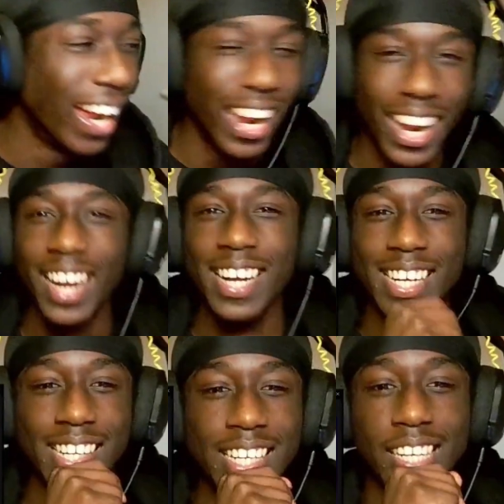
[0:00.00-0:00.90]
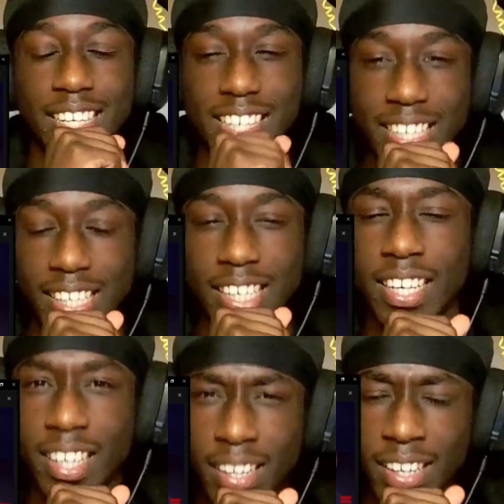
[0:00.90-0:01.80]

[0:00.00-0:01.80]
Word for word: I don't trust no motherfucking body.